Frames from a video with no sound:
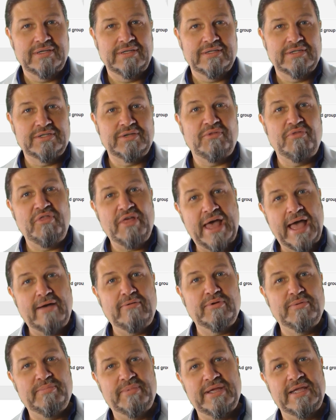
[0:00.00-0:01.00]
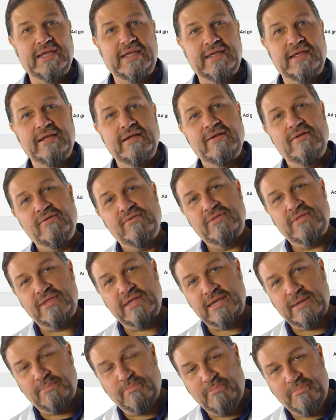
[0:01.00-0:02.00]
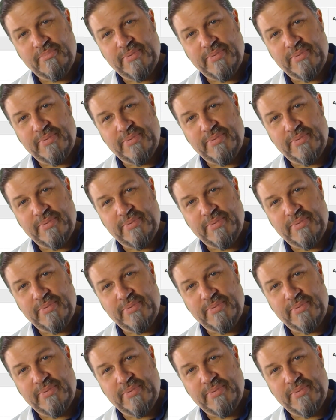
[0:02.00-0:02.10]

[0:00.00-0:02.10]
So that would be the